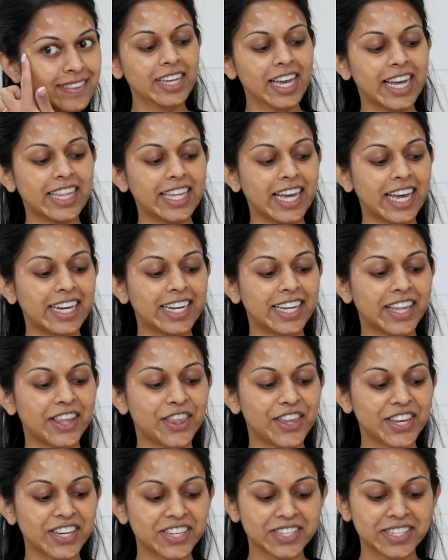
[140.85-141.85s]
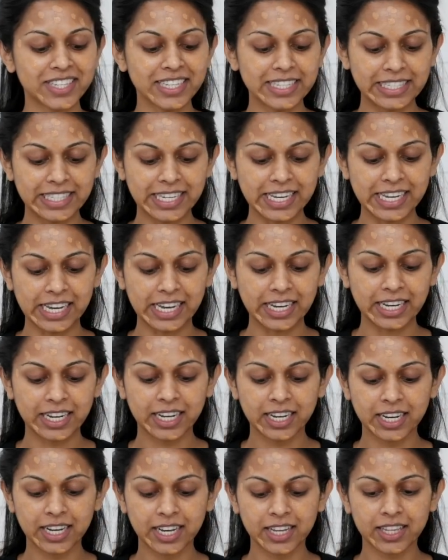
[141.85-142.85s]
And then this is key.
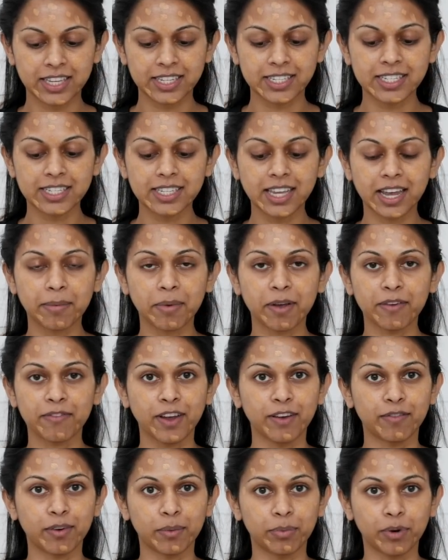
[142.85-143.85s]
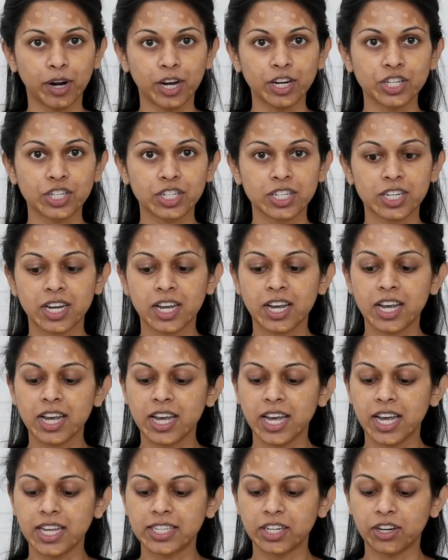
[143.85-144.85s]
This is like my favorite brush.
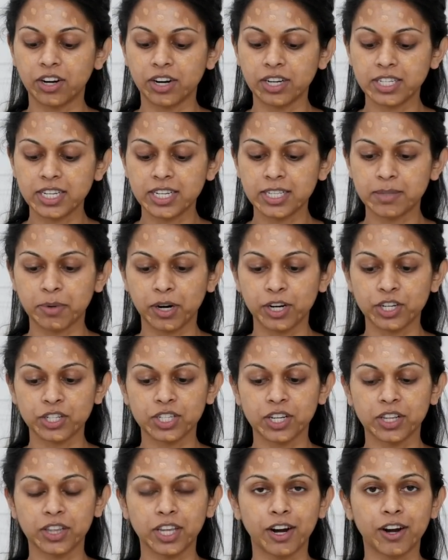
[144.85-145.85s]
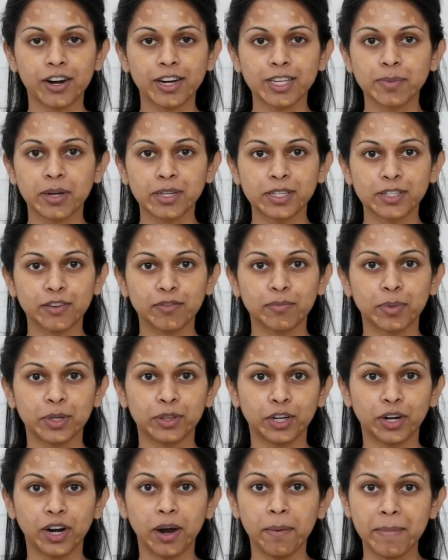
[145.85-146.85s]
It's an Artis brush. They are expensive, but
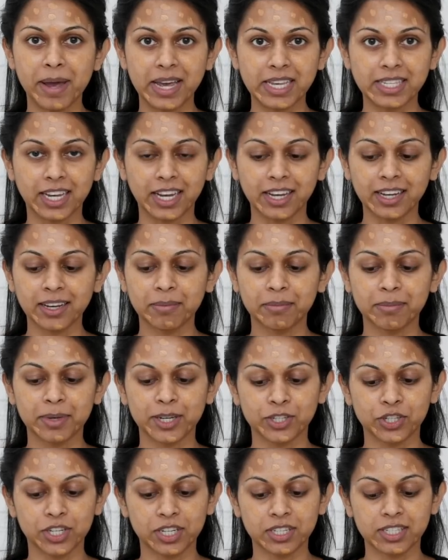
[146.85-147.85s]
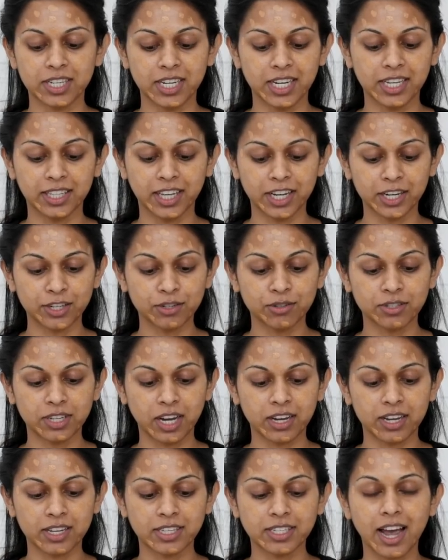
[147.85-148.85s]
they're amazing because you're gonna see in like 2
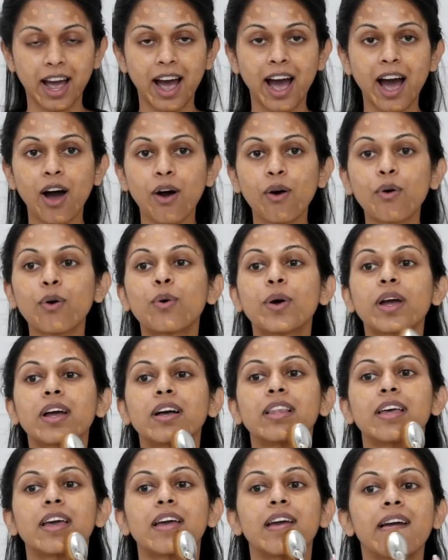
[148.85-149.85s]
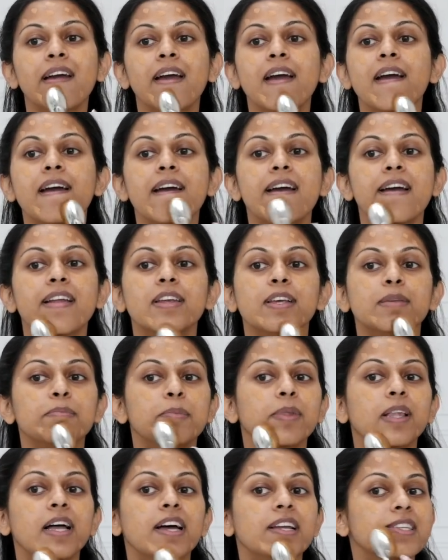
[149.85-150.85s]
seconds how quickly it just
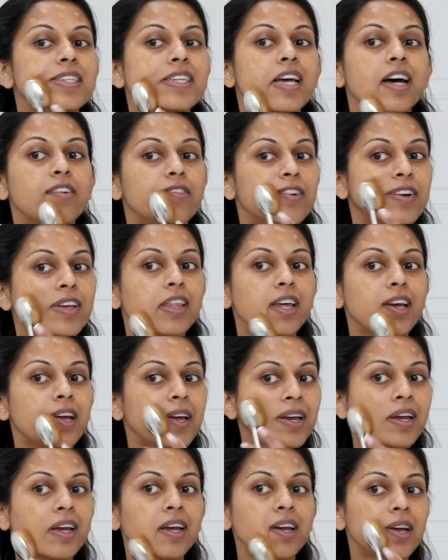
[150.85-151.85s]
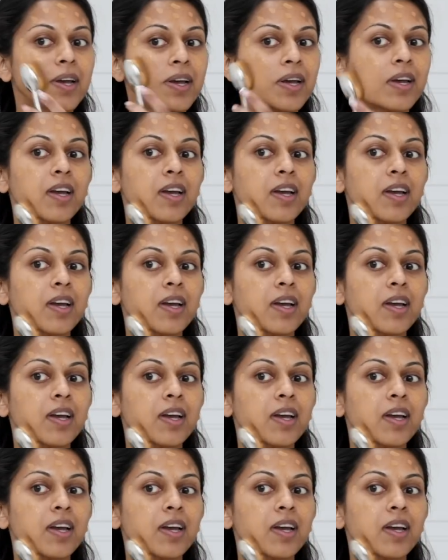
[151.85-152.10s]
blends everything.